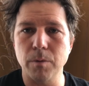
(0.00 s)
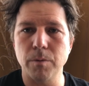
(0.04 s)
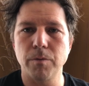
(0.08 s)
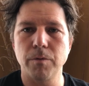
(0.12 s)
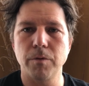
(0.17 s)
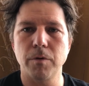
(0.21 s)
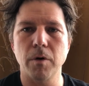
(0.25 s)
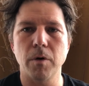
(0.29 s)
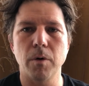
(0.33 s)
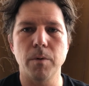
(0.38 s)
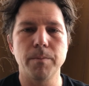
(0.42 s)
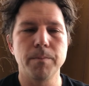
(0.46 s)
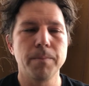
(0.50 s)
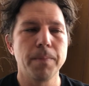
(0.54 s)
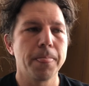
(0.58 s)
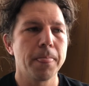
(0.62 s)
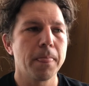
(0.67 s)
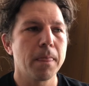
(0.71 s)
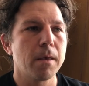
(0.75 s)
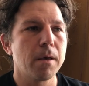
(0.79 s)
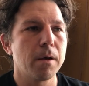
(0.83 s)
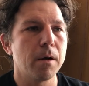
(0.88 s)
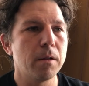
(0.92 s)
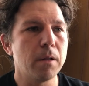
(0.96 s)
So
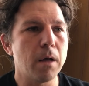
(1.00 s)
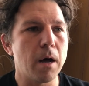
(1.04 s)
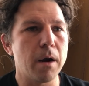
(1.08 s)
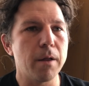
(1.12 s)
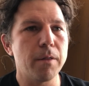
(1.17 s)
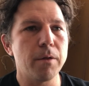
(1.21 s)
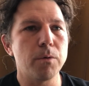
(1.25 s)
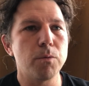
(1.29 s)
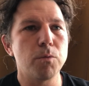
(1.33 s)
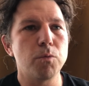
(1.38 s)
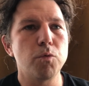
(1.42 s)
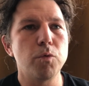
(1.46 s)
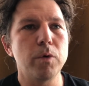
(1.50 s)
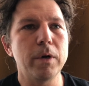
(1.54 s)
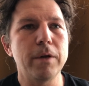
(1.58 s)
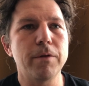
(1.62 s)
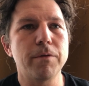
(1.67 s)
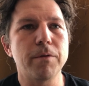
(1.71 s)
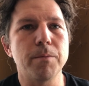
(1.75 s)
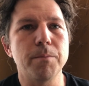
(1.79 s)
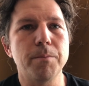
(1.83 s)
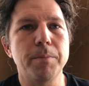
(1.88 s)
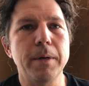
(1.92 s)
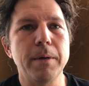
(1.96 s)
a lot of the
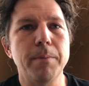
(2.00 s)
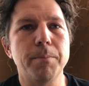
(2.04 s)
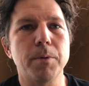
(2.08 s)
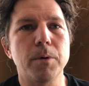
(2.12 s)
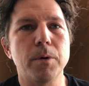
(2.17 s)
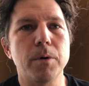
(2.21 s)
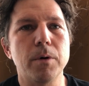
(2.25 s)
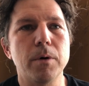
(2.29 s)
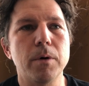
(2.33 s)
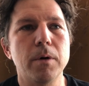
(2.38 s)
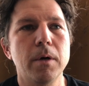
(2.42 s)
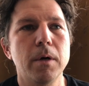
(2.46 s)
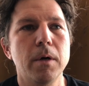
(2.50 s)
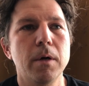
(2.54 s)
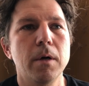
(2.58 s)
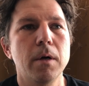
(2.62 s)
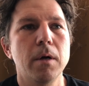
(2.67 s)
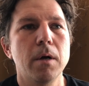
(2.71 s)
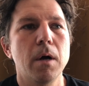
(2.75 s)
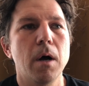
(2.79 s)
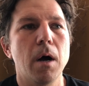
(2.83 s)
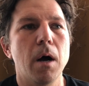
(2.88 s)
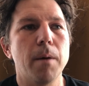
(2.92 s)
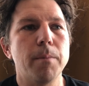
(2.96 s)
reason people
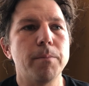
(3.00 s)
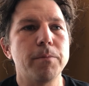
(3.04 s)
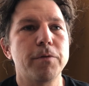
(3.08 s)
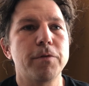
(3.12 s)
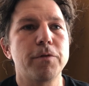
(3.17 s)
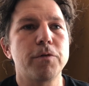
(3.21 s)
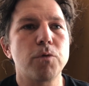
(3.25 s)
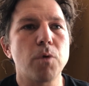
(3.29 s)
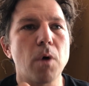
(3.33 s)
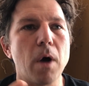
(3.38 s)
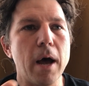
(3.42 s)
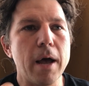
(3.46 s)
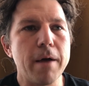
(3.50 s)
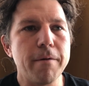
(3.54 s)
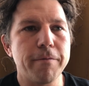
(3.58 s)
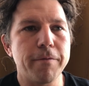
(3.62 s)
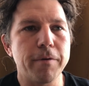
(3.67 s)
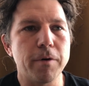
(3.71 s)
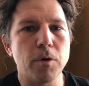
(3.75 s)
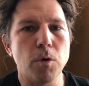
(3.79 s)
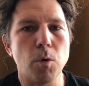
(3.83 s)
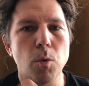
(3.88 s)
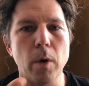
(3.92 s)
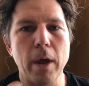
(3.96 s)
strive for
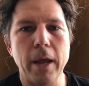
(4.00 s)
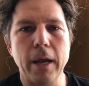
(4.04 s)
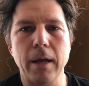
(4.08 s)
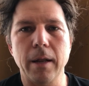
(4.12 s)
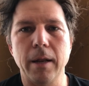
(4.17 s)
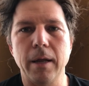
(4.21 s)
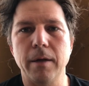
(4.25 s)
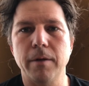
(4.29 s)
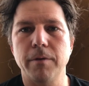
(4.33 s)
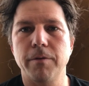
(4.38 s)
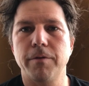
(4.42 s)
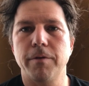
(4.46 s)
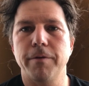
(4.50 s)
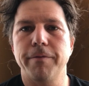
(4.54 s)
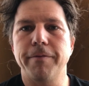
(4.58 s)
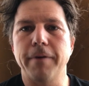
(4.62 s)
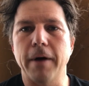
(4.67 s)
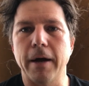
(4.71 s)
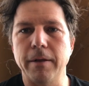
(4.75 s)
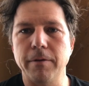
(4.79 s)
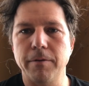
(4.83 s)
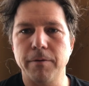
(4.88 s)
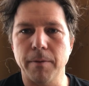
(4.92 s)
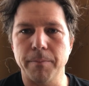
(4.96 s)
an awakening is to
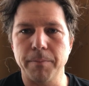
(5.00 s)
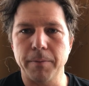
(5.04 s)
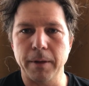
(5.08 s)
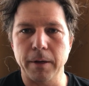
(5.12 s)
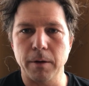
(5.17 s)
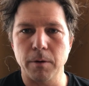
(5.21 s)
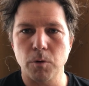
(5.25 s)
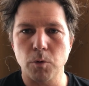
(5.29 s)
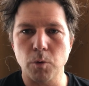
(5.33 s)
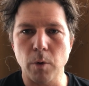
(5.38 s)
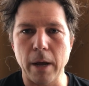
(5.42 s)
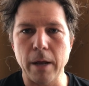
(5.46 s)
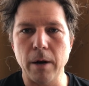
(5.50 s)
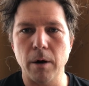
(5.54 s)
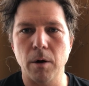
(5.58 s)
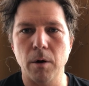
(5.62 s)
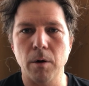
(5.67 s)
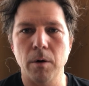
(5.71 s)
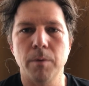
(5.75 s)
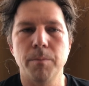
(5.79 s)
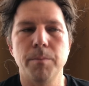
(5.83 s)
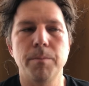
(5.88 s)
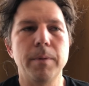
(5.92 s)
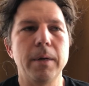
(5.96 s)
find something
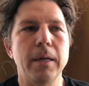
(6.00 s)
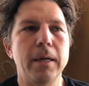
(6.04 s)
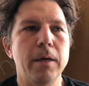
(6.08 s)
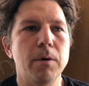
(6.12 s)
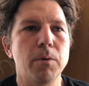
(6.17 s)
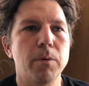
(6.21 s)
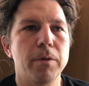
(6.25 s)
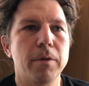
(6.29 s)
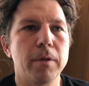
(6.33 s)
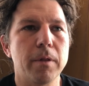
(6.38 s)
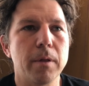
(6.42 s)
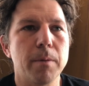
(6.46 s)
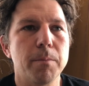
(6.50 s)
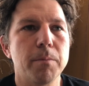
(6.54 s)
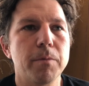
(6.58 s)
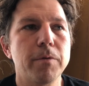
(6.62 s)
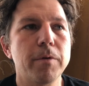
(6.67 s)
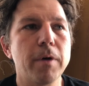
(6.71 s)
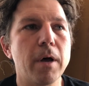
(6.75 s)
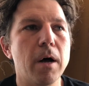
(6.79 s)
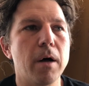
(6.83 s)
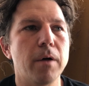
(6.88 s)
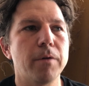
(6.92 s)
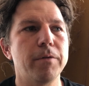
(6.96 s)
greater meaning within
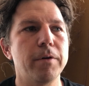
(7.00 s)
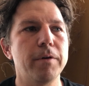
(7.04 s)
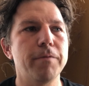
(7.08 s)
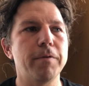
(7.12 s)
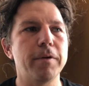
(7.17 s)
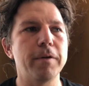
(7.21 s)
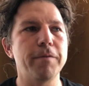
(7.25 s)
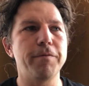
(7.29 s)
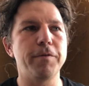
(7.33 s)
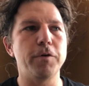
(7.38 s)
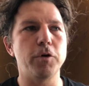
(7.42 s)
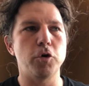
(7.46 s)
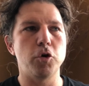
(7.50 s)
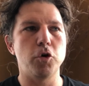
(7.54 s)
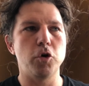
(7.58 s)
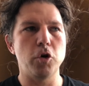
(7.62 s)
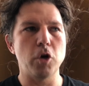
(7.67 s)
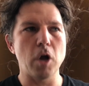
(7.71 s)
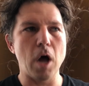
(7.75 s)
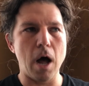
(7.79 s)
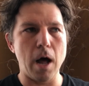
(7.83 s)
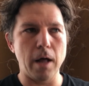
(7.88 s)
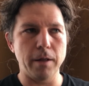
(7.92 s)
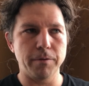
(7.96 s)
themselves. Even if you're
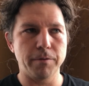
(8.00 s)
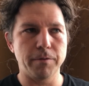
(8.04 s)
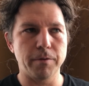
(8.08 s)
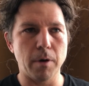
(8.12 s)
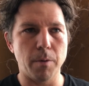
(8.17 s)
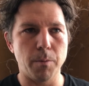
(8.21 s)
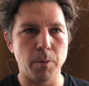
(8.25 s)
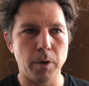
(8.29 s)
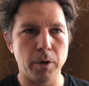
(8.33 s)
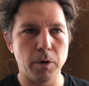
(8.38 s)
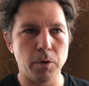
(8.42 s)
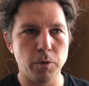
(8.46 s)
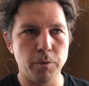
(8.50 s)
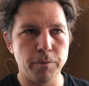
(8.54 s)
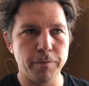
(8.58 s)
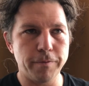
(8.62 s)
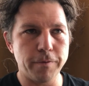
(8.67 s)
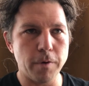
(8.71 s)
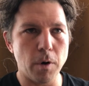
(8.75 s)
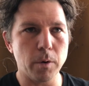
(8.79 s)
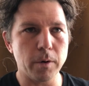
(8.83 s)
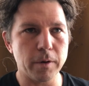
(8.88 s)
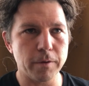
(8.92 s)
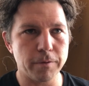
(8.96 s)
not someone who
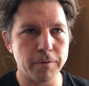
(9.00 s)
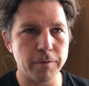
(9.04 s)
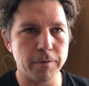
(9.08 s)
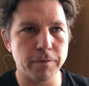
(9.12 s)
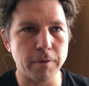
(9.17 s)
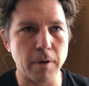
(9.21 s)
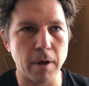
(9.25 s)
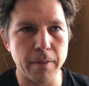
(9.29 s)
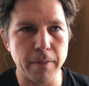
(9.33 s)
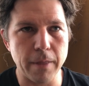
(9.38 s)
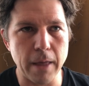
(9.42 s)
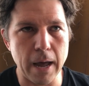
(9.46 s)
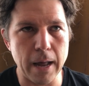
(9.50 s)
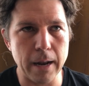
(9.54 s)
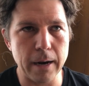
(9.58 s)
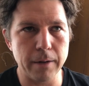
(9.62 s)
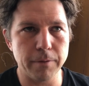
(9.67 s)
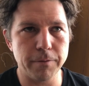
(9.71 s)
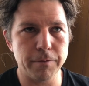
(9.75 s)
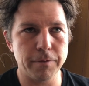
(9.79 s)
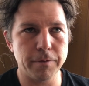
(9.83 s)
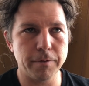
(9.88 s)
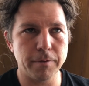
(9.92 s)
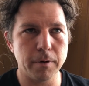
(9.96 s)
focuses on that,
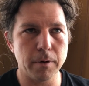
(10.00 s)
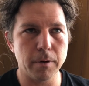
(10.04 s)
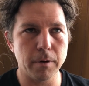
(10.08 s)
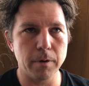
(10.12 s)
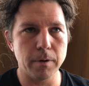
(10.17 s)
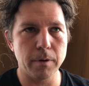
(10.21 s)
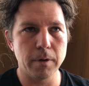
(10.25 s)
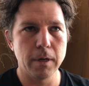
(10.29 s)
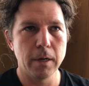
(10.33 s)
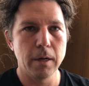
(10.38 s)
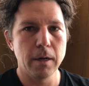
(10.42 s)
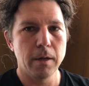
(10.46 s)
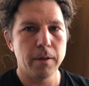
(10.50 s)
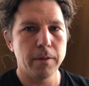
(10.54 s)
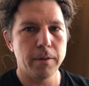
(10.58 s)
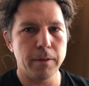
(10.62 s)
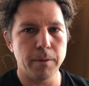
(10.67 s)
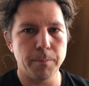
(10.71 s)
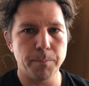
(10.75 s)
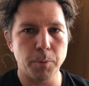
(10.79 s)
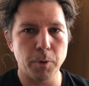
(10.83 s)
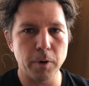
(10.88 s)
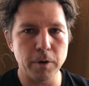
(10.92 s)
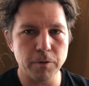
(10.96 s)
it's still,
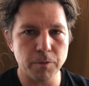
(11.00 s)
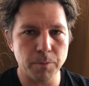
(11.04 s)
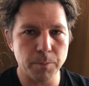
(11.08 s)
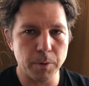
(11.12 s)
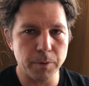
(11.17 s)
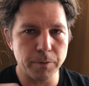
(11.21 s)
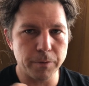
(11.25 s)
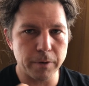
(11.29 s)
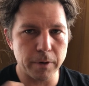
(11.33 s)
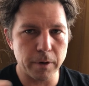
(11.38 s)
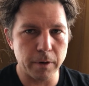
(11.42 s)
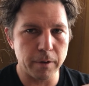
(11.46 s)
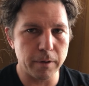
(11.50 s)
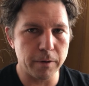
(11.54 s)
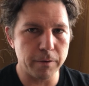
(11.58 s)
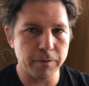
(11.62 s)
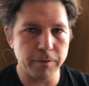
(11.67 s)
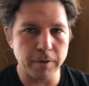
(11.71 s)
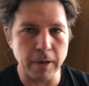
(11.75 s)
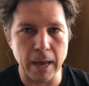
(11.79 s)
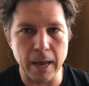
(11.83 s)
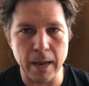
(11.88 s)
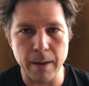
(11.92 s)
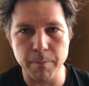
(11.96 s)
the principles here are the
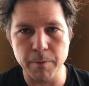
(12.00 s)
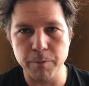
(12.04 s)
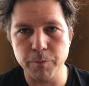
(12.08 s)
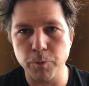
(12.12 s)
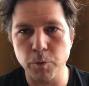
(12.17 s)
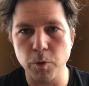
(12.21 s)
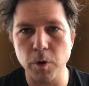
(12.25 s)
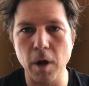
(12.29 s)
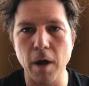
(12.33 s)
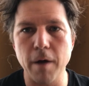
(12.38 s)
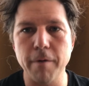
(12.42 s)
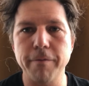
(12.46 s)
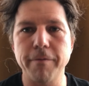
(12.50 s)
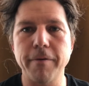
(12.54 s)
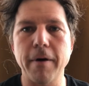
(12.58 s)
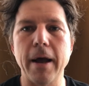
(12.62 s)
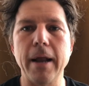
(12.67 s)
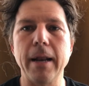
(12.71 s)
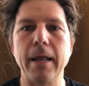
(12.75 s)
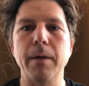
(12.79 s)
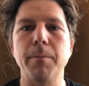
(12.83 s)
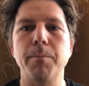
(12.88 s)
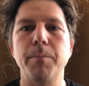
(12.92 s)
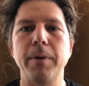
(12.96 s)
same. If we're not
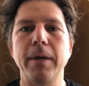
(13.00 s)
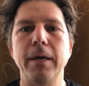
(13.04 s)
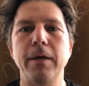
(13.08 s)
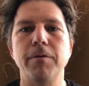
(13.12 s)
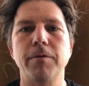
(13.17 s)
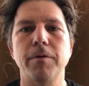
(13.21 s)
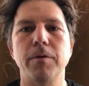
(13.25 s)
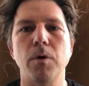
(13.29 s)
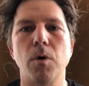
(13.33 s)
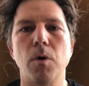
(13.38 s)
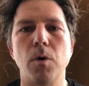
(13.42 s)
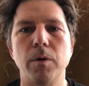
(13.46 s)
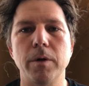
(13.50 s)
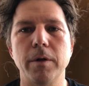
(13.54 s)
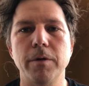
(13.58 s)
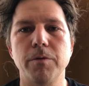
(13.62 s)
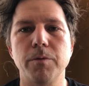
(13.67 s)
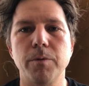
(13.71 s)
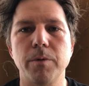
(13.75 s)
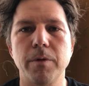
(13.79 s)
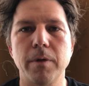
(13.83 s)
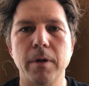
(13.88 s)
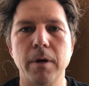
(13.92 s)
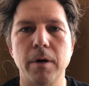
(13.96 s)
finding peace and wholeness
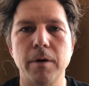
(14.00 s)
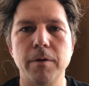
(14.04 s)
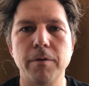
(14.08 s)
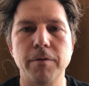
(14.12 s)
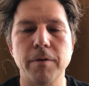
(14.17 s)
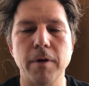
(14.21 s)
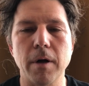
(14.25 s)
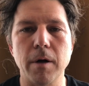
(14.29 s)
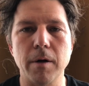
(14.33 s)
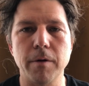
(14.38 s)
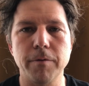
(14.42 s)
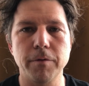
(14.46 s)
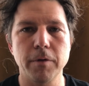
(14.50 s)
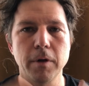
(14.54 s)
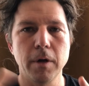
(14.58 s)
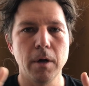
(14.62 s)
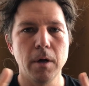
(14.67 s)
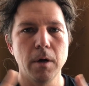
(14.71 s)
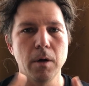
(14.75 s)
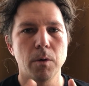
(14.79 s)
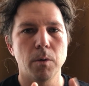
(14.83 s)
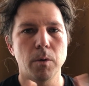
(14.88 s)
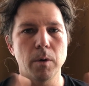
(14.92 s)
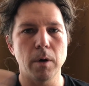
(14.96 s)
within ourselves,
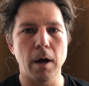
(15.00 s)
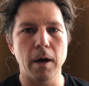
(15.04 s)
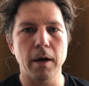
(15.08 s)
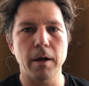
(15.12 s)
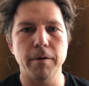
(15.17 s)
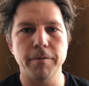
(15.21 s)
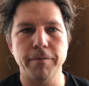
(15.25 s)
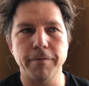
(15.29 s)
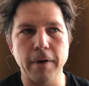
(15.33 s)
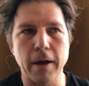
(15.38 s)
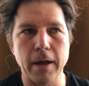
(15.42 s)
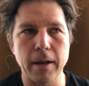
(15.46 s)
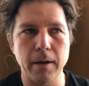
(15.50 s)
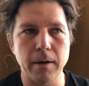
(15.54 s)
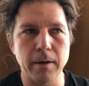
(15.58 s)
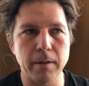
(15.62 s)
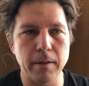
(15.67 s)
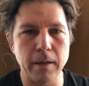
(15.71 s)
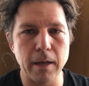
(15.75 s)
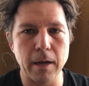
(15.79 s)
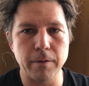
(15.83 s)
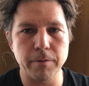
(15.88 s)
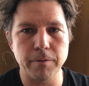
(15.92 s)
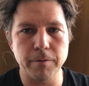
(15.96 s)
we're not going to find it in
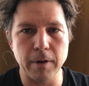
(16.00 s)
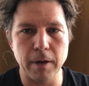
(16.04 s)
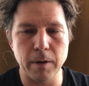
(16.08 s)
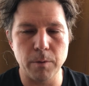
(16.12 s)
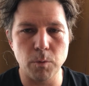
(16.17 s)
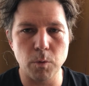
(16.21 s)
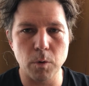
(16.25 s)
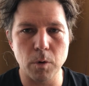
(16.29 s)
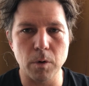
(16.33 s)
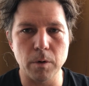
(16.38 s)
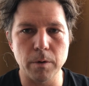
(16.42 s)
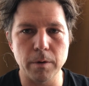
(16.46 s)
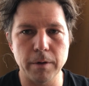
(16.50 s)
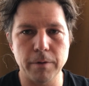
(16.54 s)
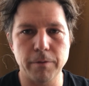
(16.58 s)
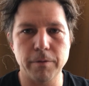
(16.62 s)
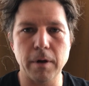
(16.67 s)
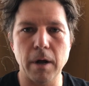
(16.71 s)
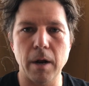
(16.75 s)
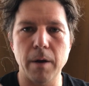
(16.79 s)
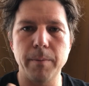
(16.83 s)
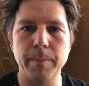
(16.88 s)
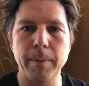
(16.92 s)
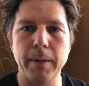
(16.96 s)
the outside world. It's
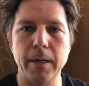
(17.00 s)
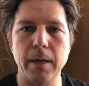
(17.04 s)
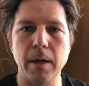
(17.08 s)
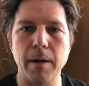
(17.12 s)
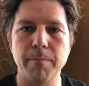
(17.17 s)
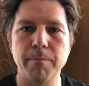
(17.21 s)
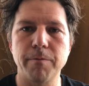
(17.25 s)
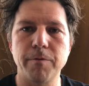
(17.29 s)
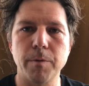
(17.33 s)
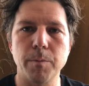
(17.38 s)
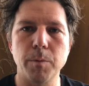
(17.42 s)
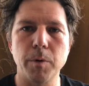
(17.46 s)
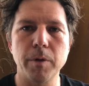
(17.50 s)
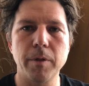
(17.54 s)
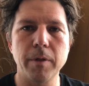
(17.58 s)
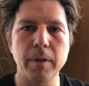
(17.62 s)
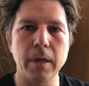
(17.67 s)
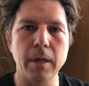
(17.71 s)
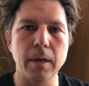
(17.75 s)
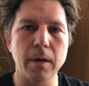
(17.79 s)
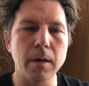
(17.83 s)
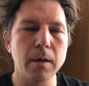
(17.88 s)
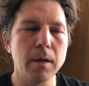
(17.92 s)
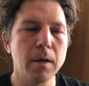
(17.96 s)
got to come from
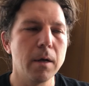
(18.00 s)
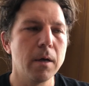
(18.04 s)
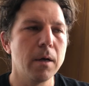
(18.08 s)
within.